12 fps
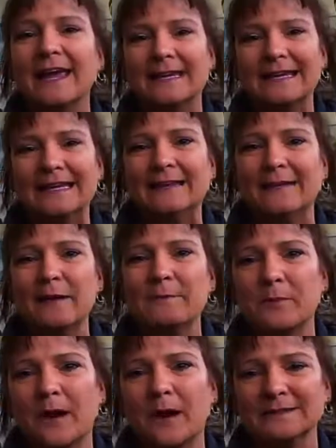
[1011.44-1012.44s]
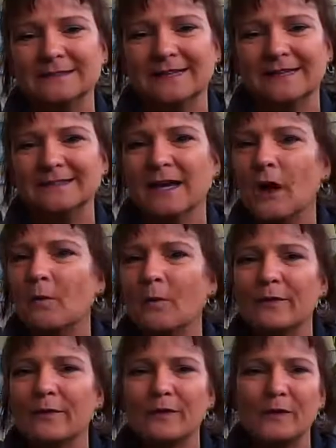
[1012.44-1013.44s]
And in that process,
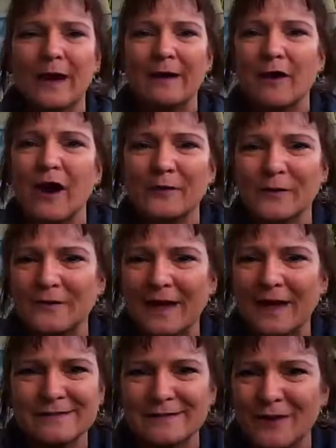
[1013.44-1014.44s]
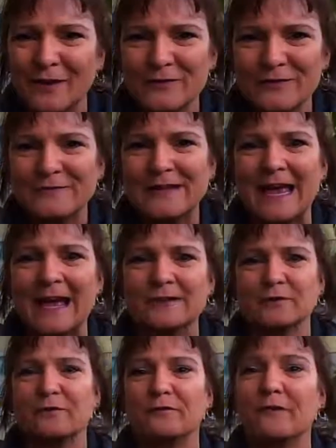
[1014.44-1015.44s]
whether you have $100,000 of tax
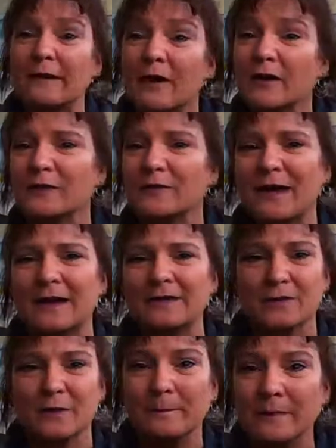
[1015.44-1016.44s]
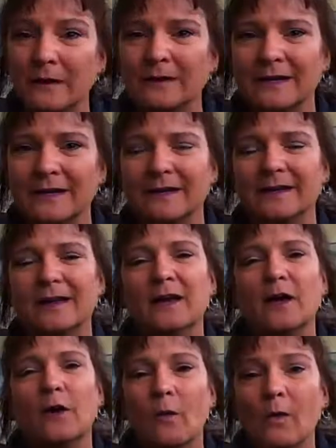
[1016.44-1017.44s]
or $500,000 or $1 million,
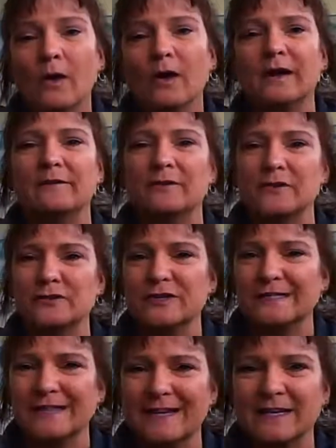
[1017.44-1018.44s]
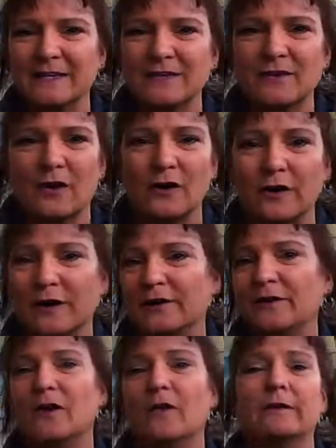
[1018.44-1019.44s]
or if you're just getting started and
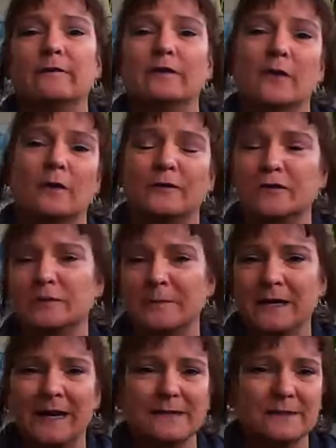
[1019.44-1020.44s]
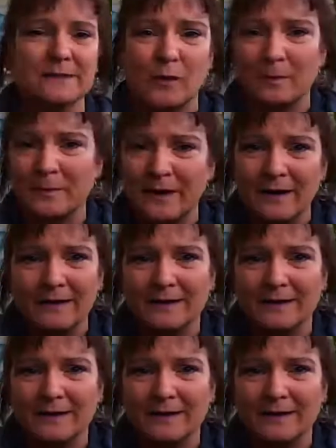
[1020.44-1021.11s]
you don't even know if you should be an S Corp or an